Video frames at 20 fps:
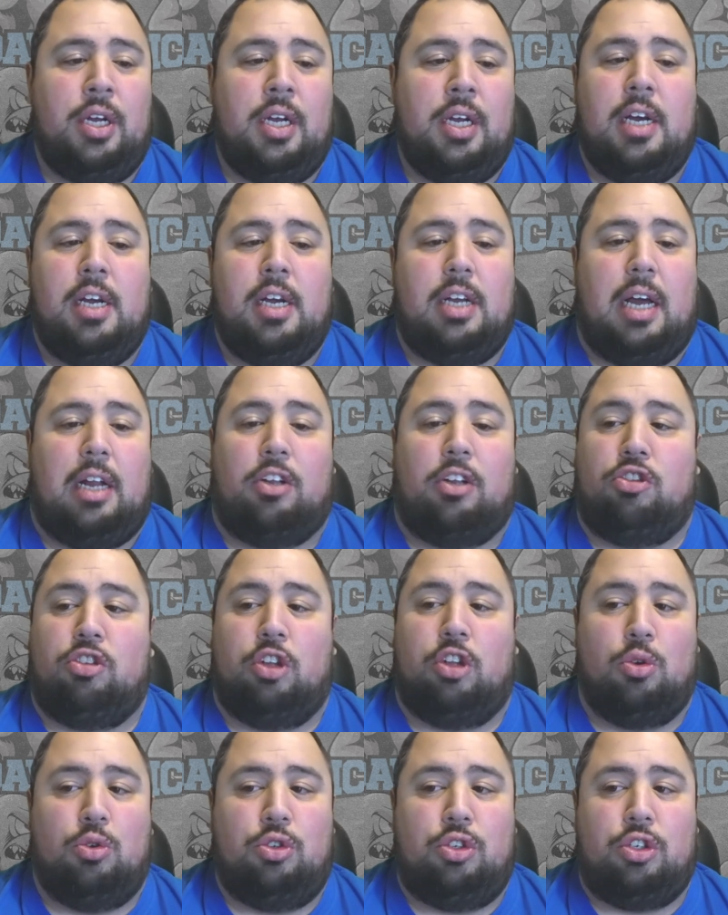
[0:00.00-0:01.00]
had a
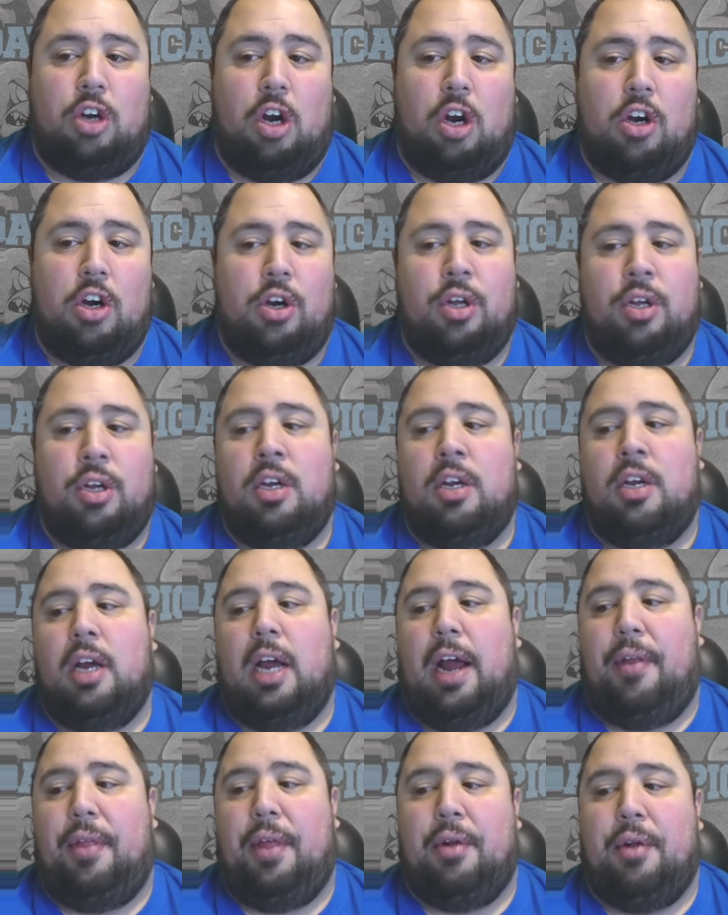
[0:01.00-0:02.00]
slow start,
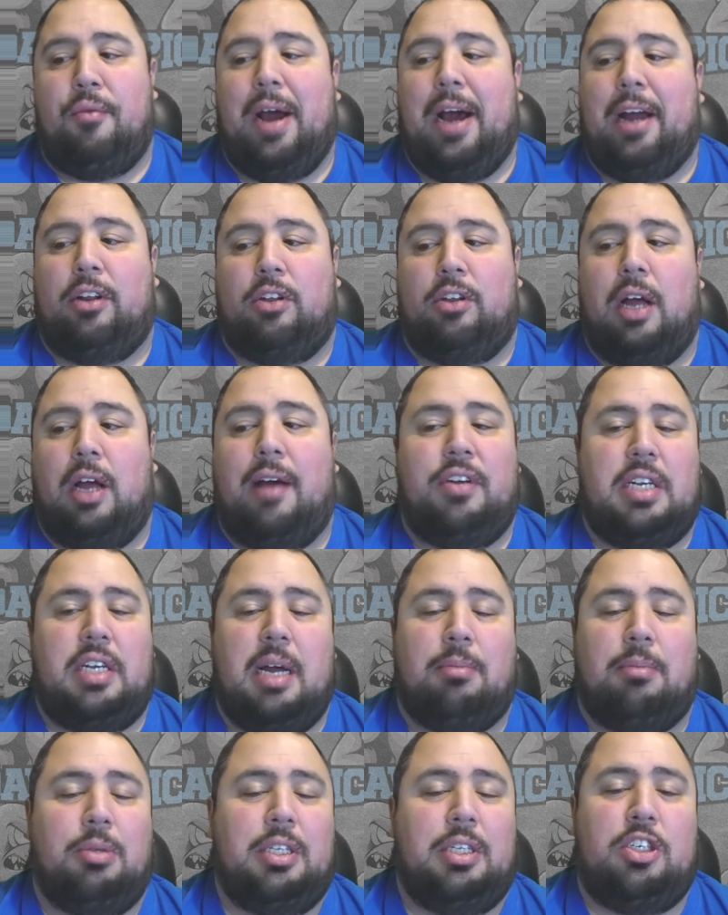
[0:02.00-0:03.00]
and then rattled off a
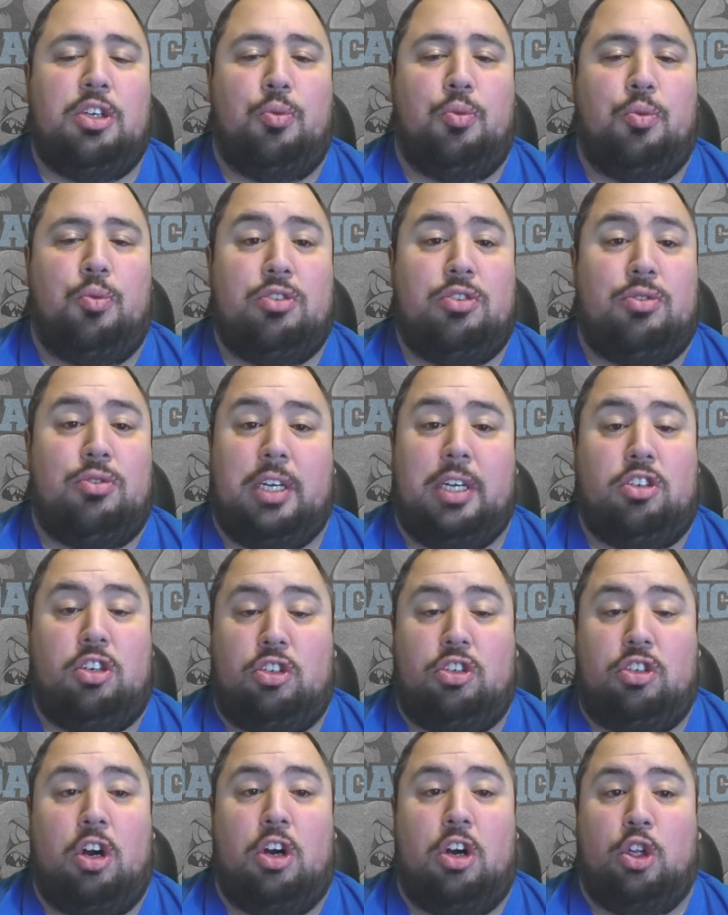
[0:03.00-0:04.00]
double-digit win streak. It's just
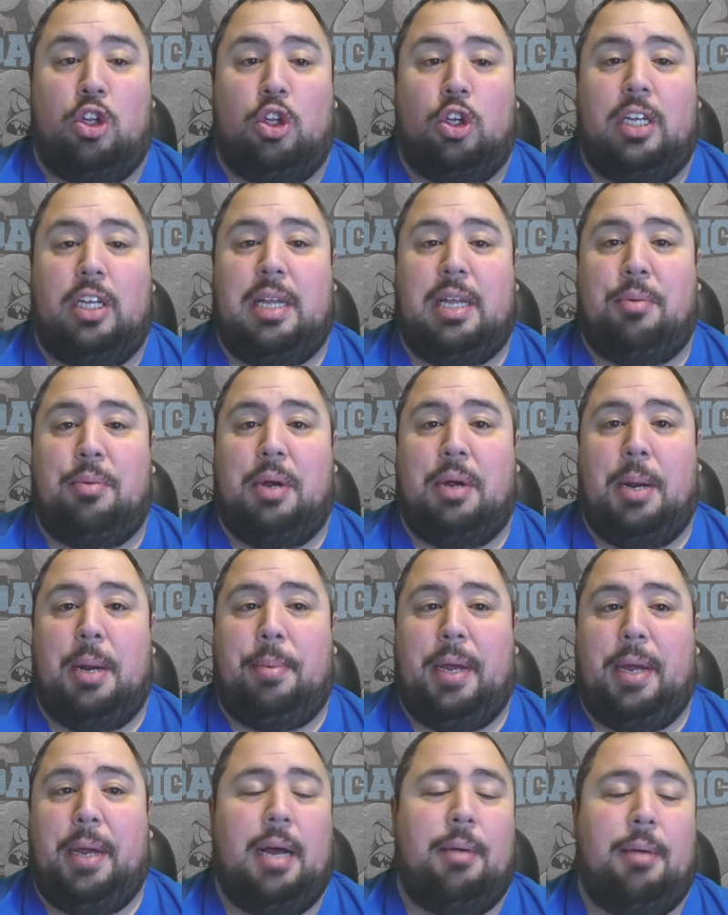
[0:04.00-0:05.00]
started to look like they were going to
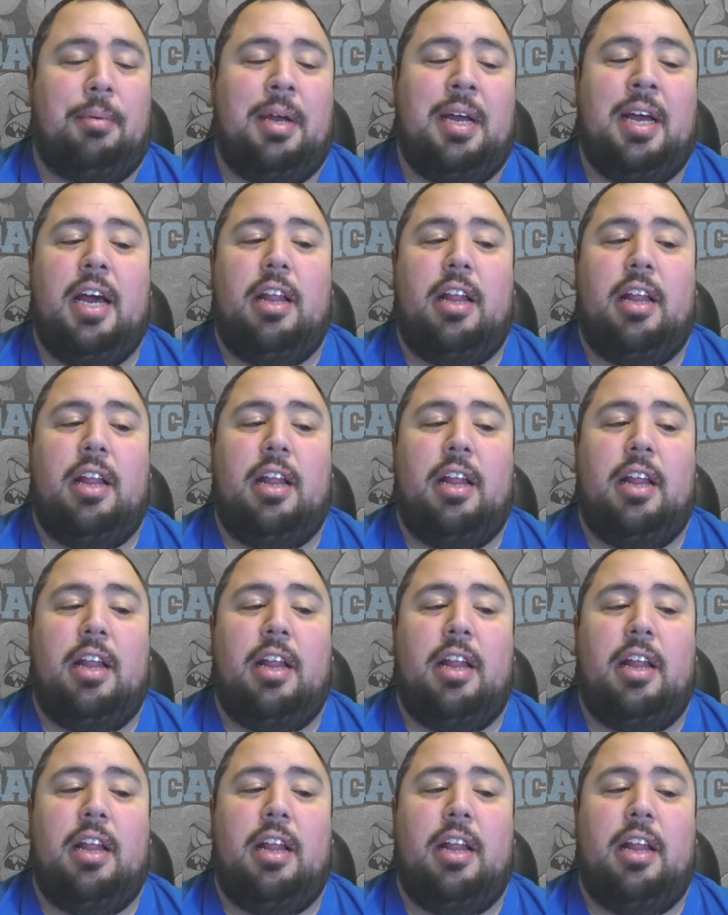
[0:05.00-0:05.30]
pick it up.